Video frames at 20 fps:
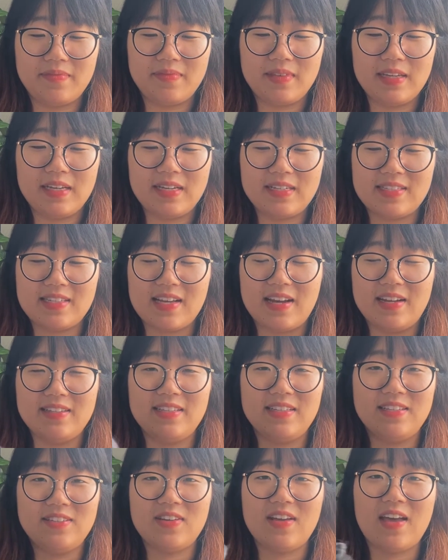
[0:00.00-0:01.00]

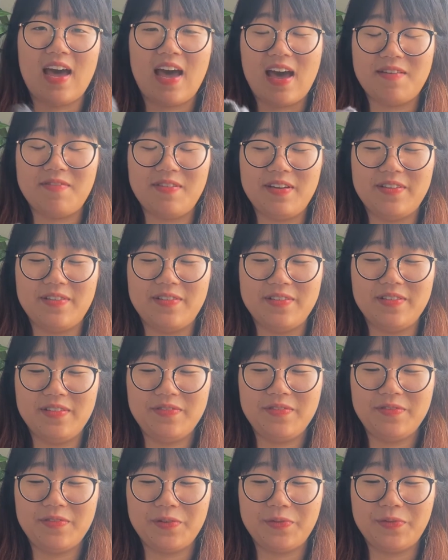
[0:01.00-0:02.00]
exciting to have it on
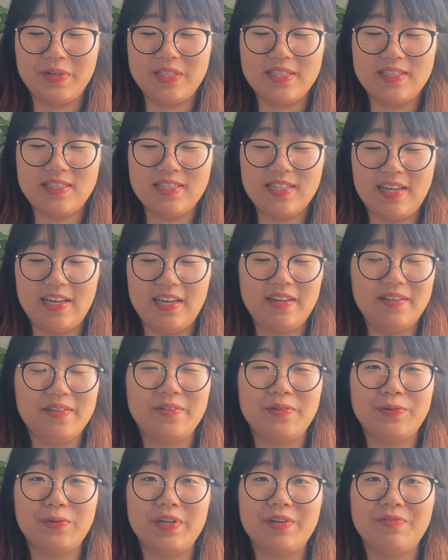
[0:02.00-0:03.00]
for winter
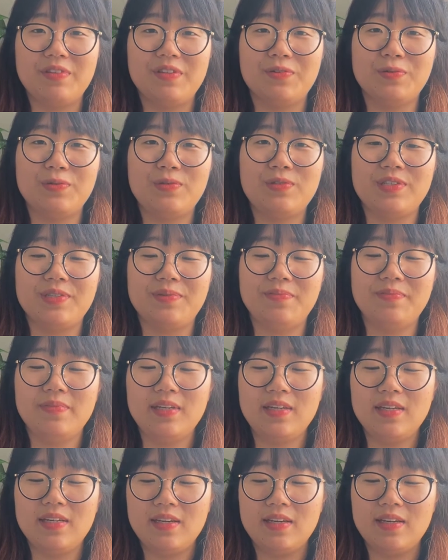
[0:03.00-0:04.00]
or even autumn.
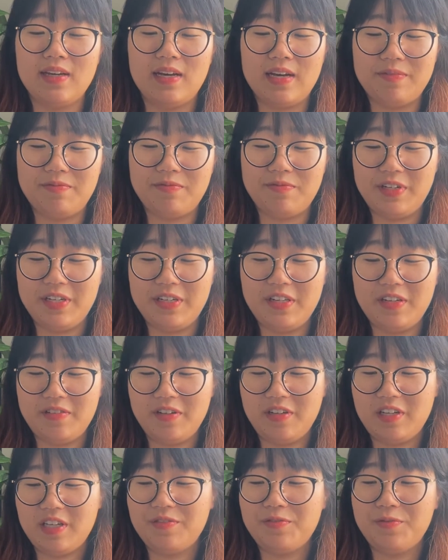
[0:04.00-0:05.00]
I'm really
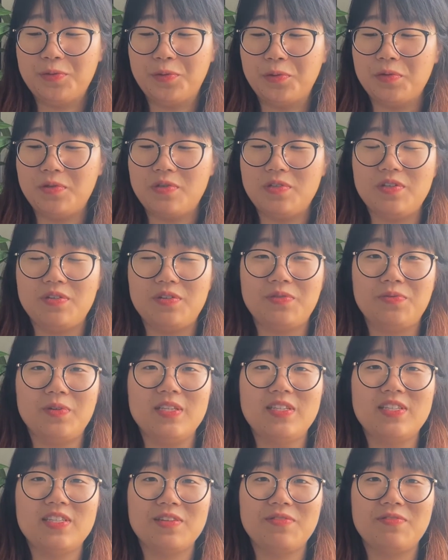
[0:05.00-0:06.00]
looking forward to
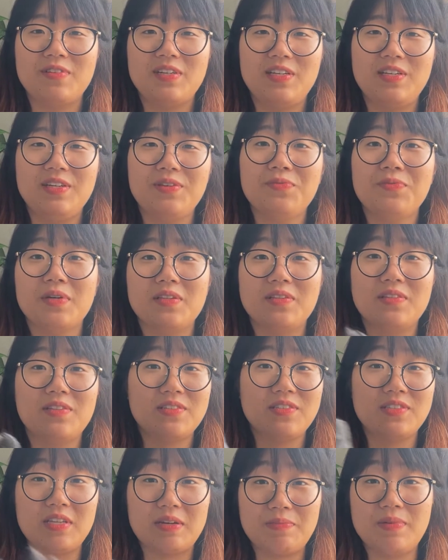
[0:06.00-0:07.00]
winter already, when the
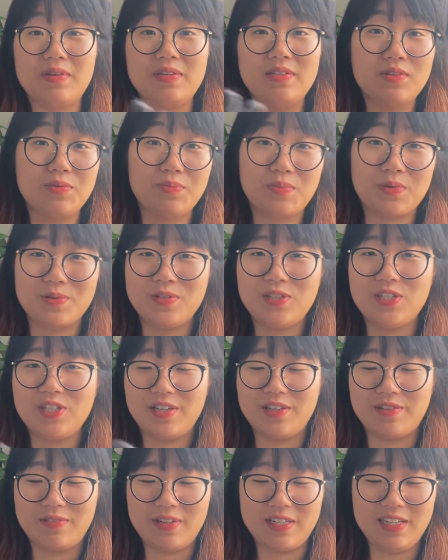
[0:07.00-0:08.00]
summer is
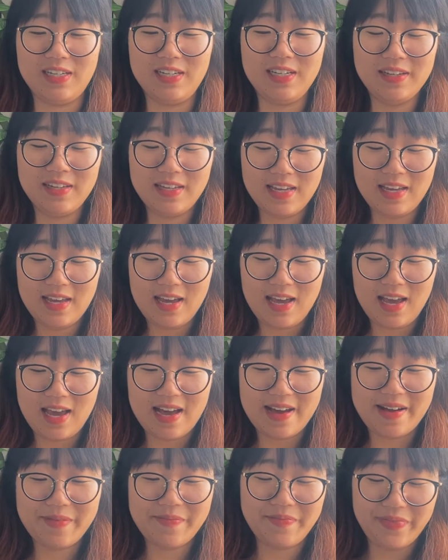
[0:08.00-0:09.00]
approaching already.
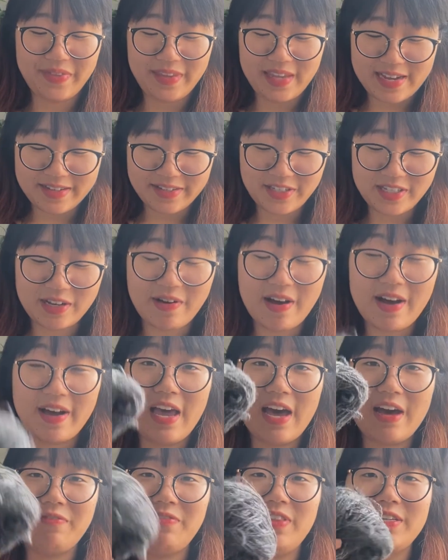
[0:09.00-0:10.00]
Yeah, so I
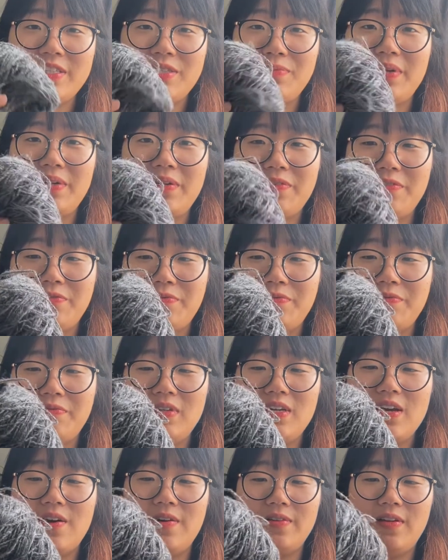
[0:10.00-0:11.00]
have this bit of
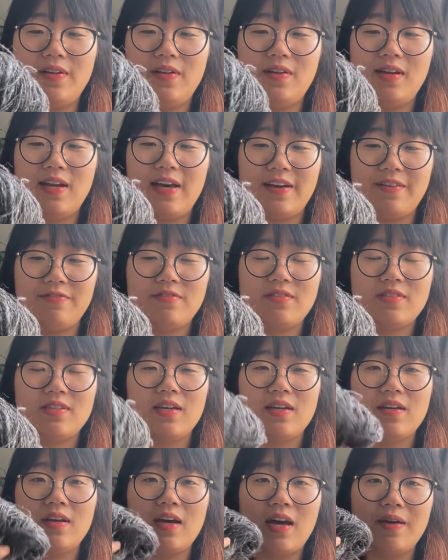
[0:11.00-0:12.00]
yarn left.
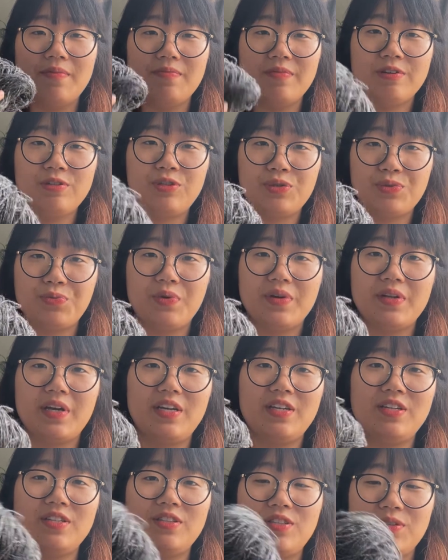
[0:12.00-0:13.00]
I'm not sure what I
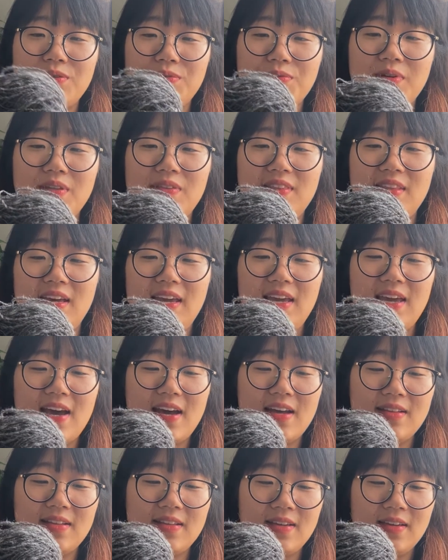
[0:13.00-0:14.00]
could do with it
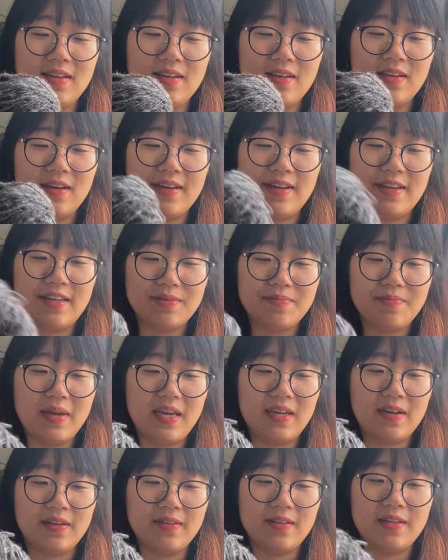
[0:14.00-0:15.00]
yet. I can
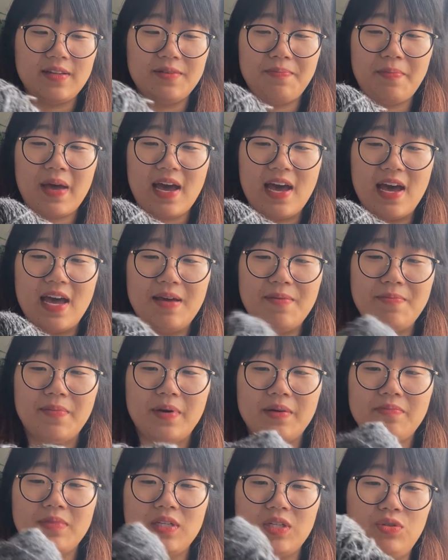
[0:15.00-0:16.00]
make another pair, but
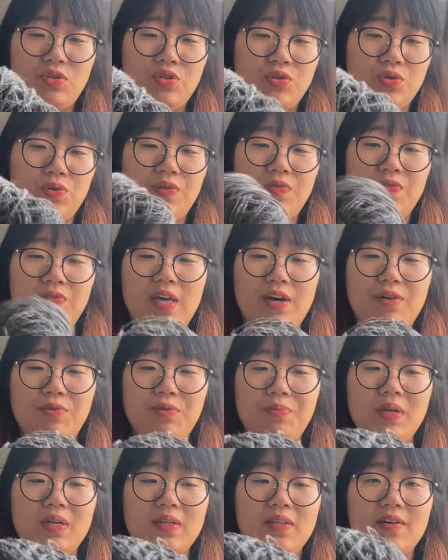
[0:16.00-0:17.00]
I'm not sure if there will
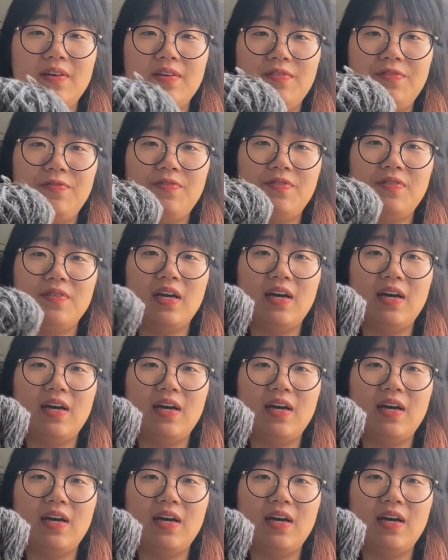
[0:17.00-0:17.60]
be enough.